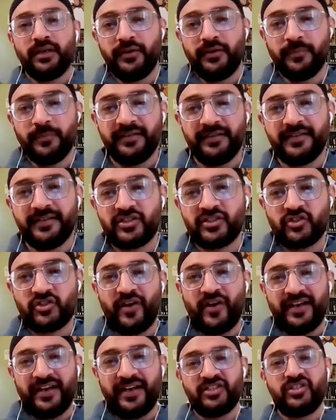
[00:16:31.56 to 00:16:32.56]
uh, you mean the
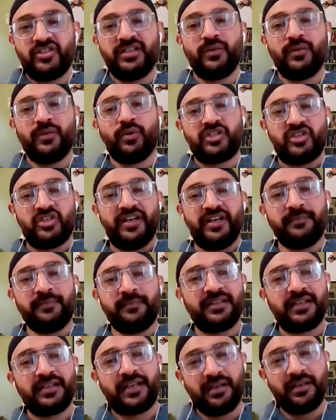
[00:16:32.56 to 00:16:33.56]
strategy would change,
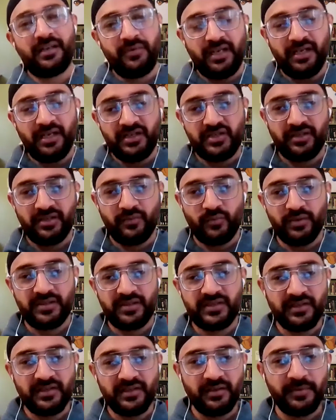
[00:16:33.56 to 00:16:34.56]
but the communication
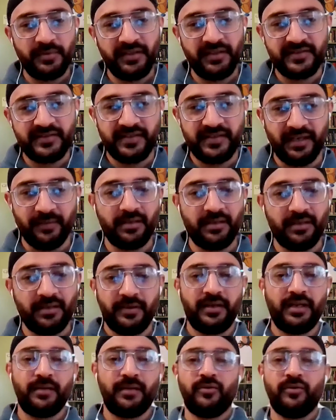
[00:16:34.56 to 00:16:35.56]
would still be the same,
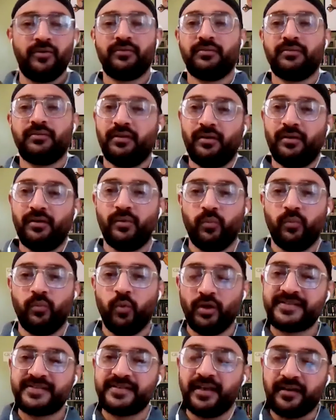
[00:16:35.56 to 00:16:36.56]
depending upon you know
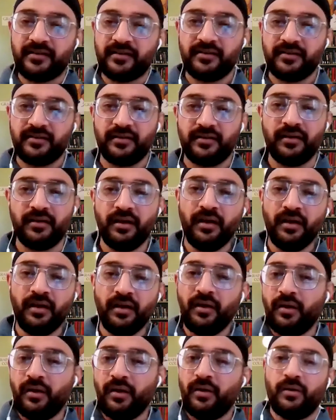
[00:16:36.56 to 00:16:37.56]
what sector
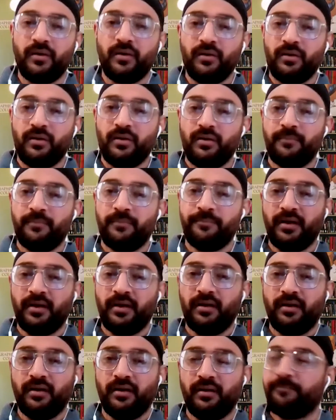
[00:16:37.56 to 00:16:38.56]
or
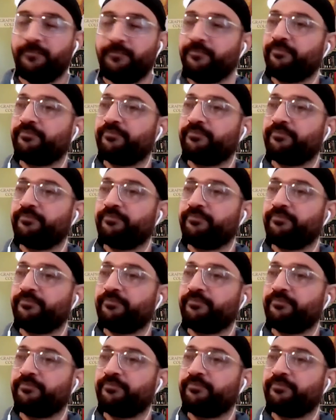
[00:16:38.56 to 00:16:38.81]
uh,